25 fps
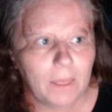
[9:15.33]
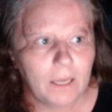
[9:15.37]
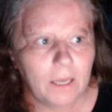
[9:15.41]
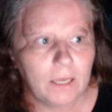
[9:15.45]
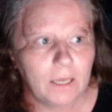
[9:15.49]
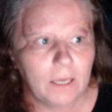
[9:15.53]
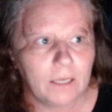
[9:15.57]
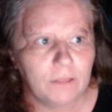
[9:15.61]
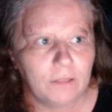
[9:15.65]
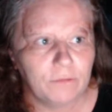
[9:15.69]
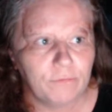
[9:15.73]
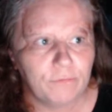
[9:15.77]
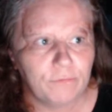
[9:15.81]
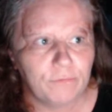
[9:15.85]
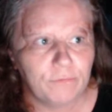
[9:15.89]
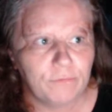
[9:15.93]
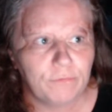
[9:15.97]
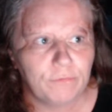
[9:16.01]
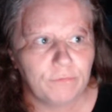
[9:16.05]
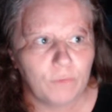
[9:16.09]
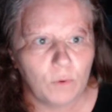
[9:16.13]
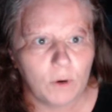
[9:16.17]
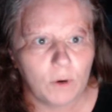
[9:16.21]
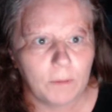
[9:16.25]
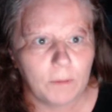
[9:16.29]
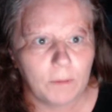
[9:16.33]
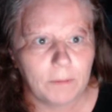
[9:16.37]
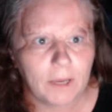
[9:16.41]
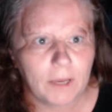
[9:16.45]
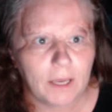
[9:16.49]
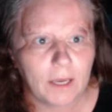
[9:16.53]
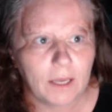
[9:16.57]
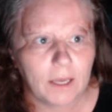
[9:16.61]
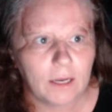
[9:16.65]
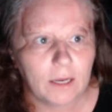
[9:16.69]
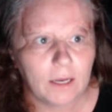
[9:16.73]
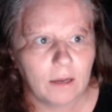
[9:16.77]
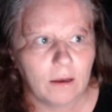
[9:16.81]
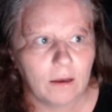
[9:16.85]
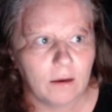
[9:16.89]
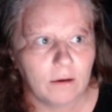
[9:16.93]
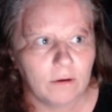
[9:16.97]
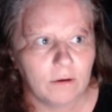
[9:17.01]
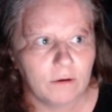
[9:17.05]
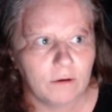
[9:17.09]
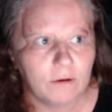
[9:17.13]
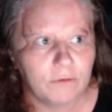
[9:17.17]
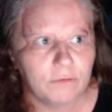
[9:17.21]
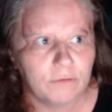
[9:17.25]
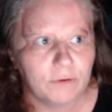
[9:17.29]
and the format
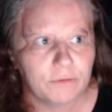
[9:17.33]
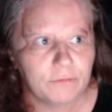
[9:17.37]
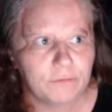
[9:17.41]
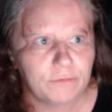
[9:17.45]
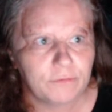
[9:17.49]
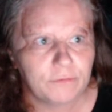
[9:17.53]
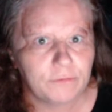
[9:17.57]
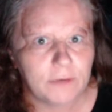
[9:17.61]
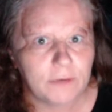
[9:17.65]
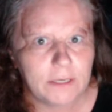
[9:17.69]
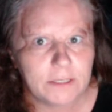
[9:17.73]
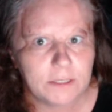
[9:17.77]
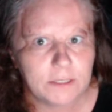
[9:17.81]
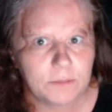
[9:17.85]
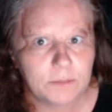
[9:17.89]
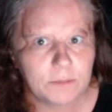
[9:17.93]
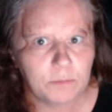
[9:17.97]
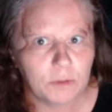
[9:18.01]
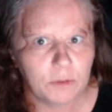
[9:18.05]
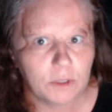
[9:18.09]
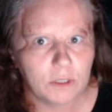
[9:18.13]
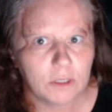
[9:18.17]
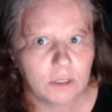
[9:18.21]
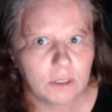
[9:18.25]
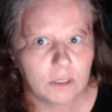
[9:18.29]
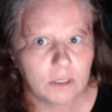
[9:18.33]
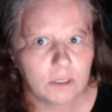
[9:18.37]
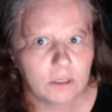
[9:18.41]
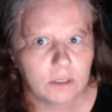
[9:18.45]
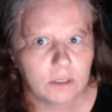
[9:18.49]
of Facebook